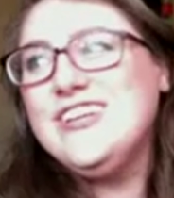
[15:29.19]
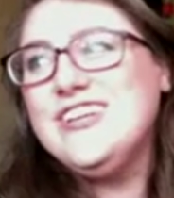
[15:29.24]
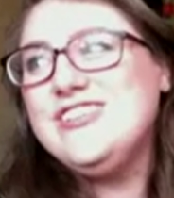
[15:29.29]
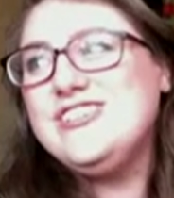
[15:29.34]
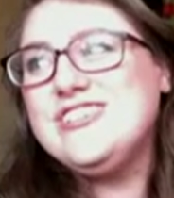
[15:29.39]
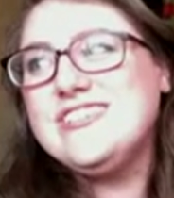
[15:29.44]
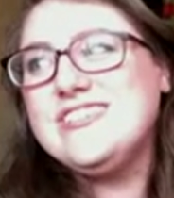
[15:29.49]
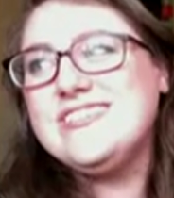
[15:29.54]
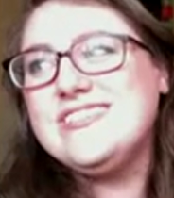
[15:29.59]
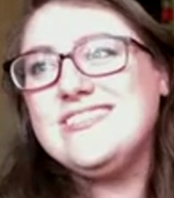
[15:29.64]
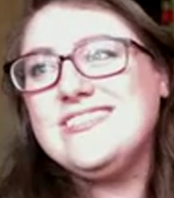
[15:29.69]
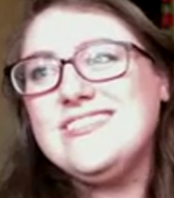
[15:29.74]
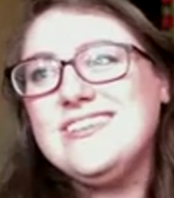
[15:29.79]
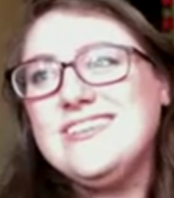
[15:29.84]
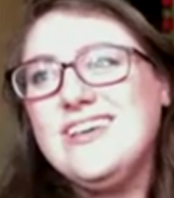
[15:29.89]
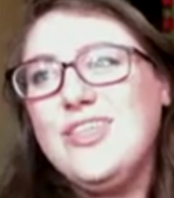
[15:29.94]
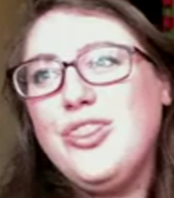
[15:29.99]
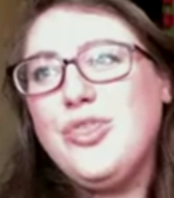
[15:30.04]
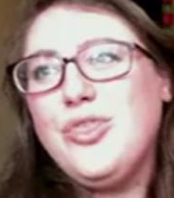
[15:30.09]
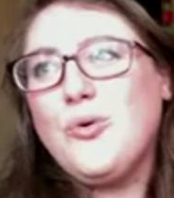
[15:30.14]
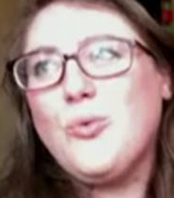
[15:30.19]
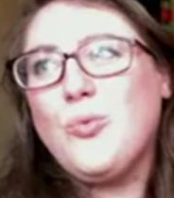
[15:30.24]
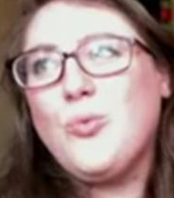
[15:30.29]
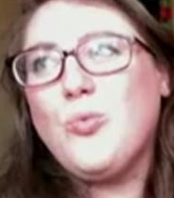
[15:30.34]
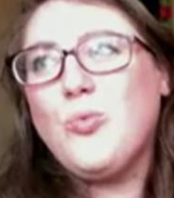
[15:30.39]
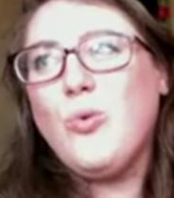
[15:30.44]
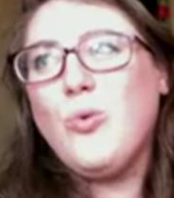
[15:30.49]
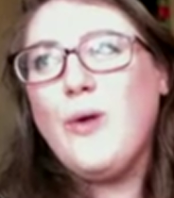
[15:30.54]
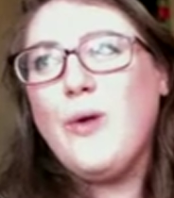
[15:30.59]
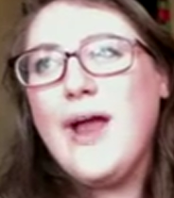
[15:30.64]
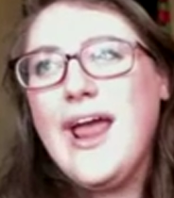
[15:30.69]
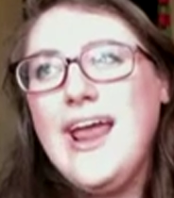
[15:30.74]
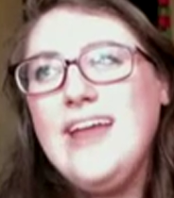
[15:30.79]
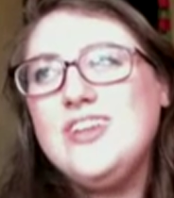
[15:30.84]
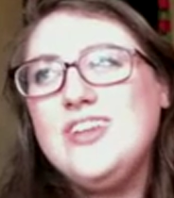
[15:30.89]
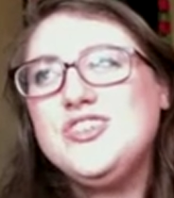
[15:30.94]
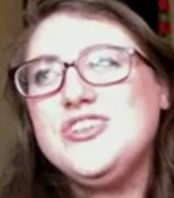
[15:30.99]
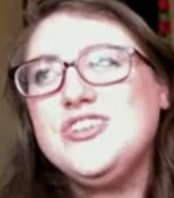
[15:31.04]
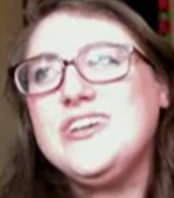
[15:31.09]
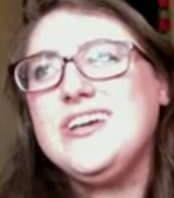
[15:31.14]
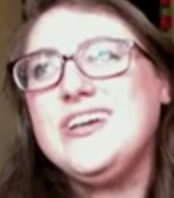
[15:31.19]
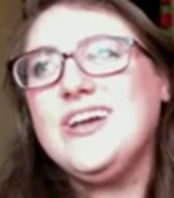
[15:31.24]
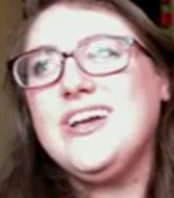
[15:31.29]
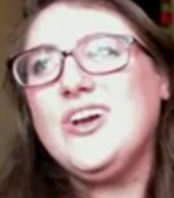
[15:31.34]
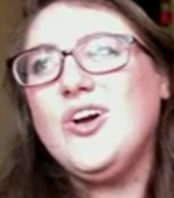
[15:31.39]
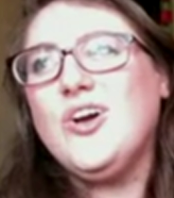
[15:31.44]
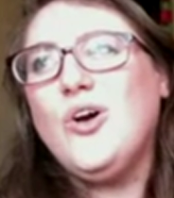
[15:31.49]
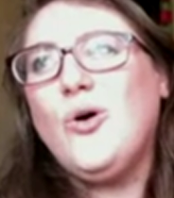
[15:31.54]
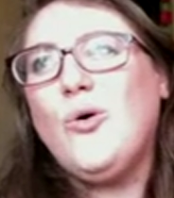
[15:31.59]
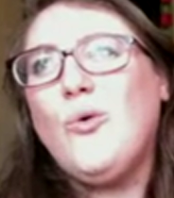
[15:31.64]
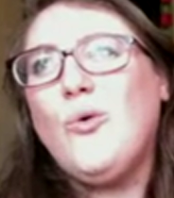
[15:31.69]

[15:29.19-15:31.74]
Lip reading: Just the raging